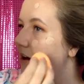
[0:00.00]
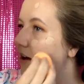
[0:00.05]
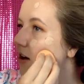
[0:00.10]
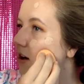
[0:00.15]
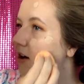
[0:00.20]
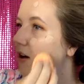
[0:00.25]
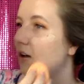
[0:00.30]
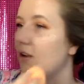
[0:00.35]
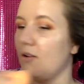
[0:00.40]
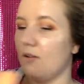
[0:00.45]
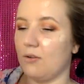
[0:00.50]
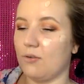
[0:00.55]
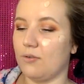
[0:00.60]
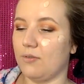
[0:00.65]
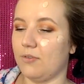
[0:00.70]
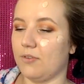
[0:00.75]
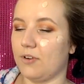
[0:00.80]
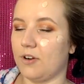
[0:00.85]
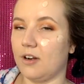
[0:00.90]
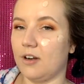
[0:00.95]
all
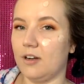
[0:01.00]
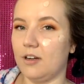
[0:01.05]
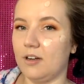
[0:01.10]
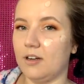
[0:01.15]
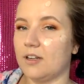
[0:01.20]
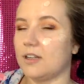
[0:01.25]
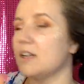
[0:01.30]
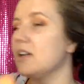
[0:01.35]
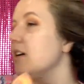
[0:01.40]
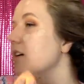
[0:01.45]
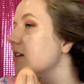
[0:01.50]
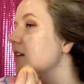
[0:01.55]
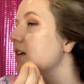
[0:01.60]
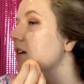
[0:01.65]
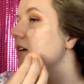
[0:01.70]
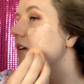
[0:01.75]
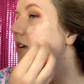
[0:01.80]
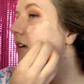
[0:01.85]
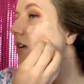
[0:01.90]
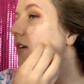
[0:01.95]
over and
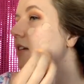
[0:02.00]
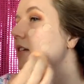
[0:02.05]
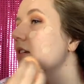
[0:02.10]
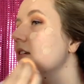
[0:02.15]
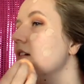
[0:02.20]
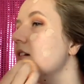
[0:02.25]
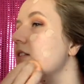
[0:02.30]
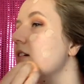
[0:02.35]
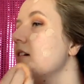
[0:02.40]
then